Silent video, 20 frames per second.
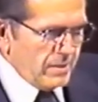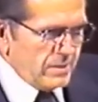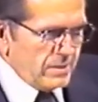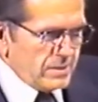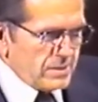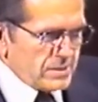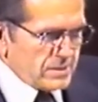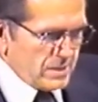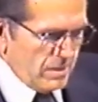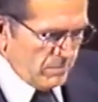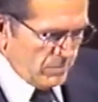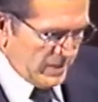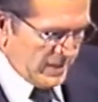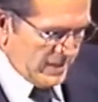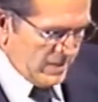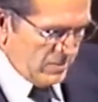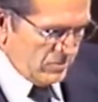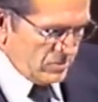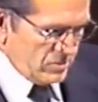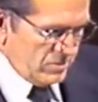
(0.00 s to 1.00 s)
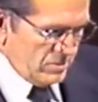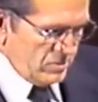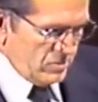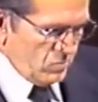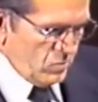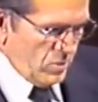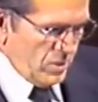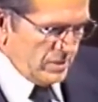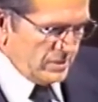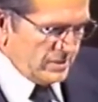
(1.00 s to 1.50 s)
Some
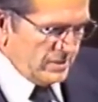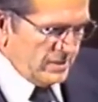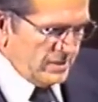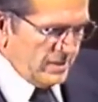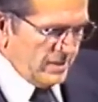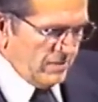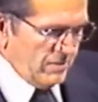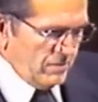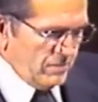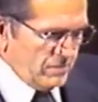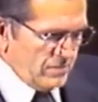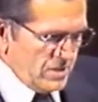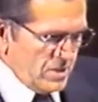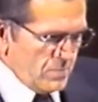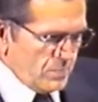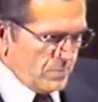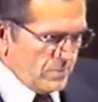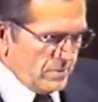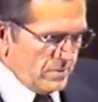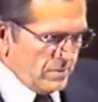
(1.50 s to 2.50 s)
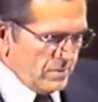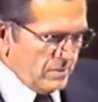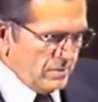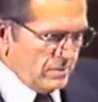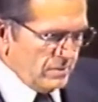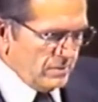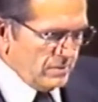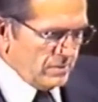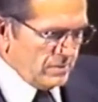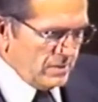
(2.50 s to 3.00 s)
counselors want to delve deeper
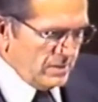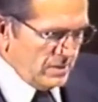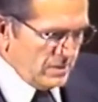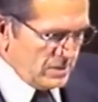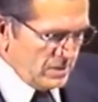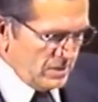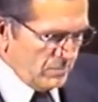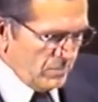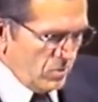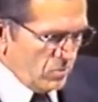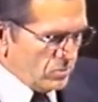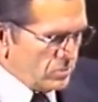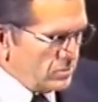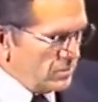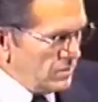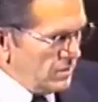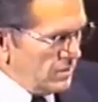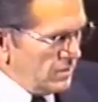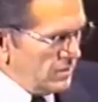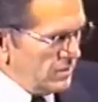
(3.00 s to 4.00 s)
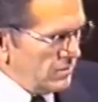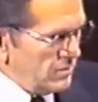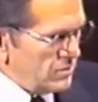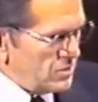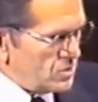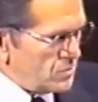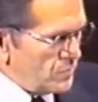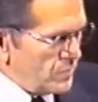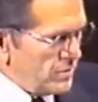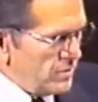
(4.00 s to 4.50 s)
than is emotionally or
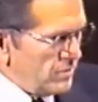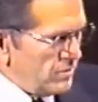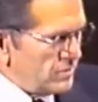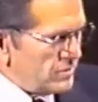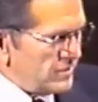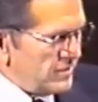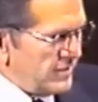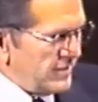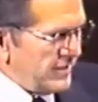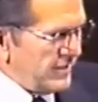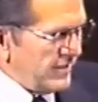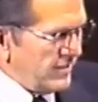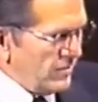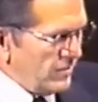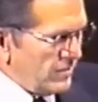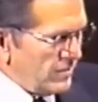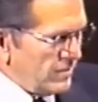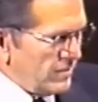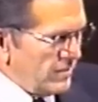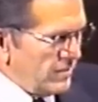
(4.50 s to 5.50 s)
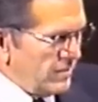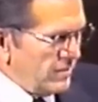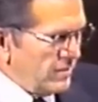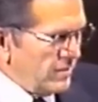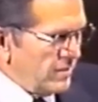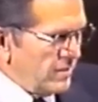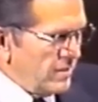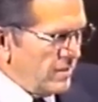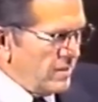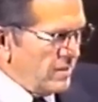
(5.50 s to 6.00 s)
spiritually healthy.
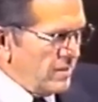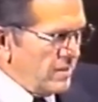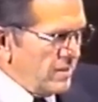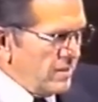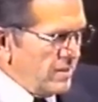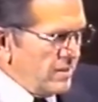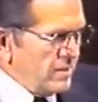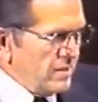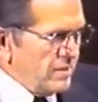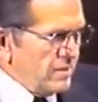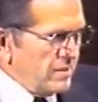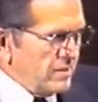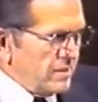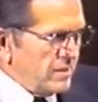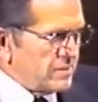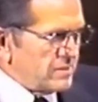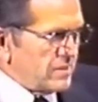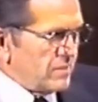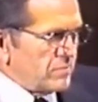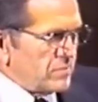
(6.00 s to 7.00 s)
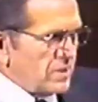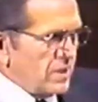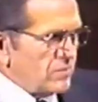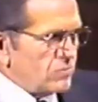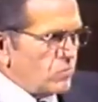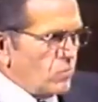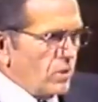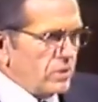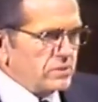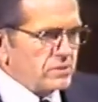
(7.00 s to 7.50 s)
They
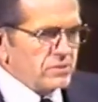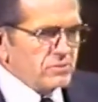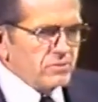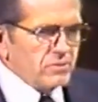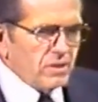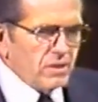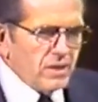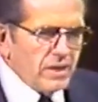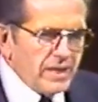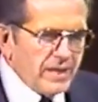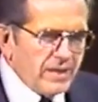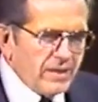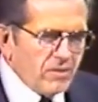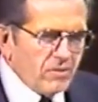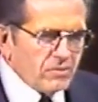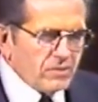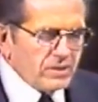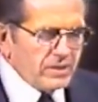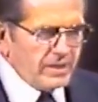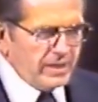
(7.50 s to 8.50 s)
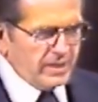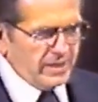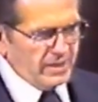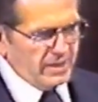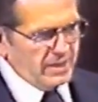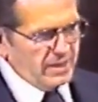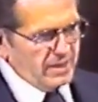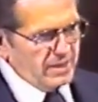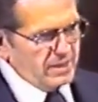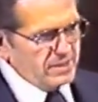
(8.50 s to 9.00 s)
sometimes want to draw out and
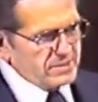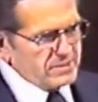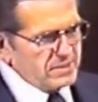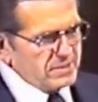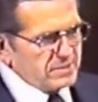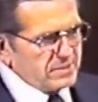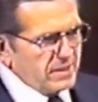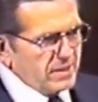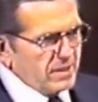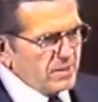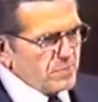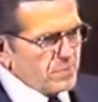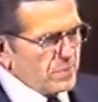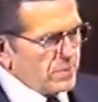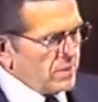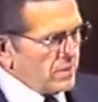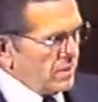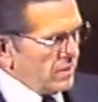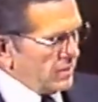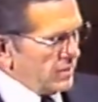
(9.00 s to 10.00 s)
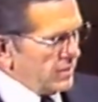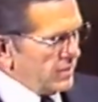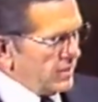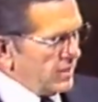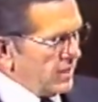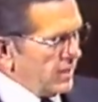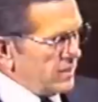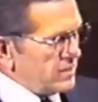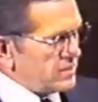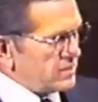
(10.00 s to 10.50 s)
analyze and take apart and
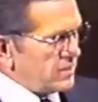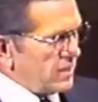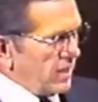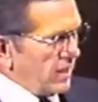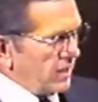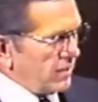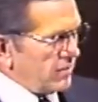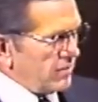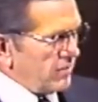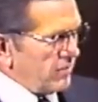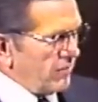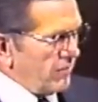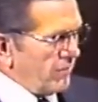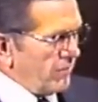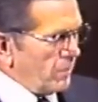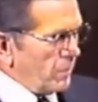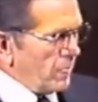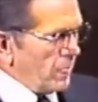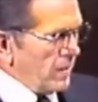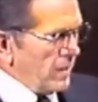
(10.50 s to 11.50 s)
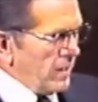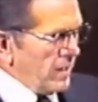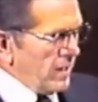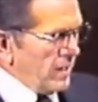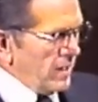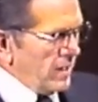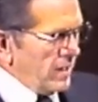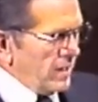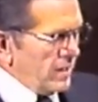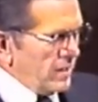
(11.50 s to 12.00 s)
dissect.
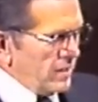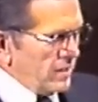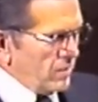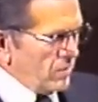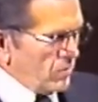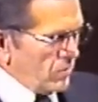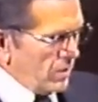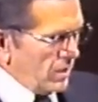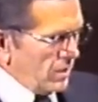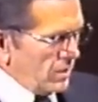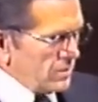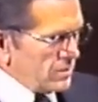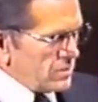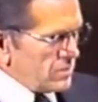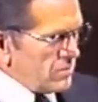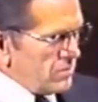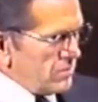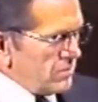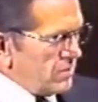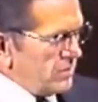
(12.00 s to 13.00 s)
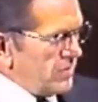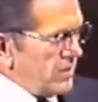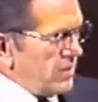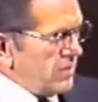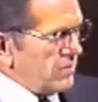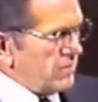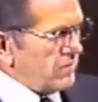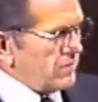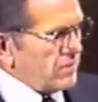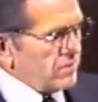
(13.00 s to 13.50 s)
Now, while a certain
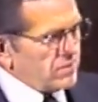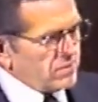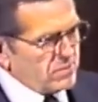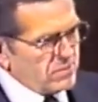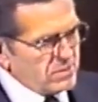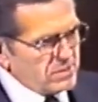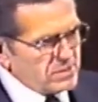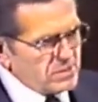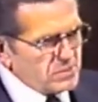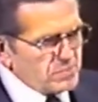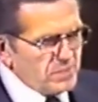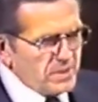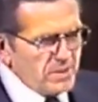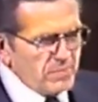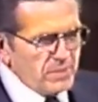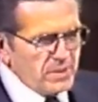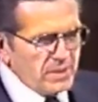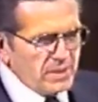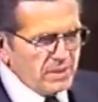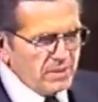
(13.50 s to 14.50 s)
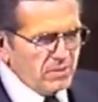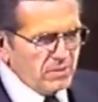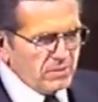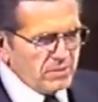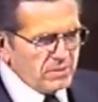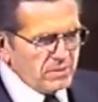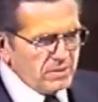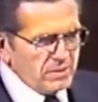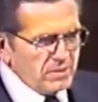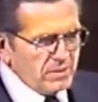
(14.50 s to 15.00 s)
amount of catharsis may be
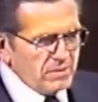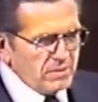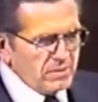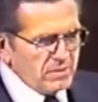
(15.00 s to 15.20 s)
healthy,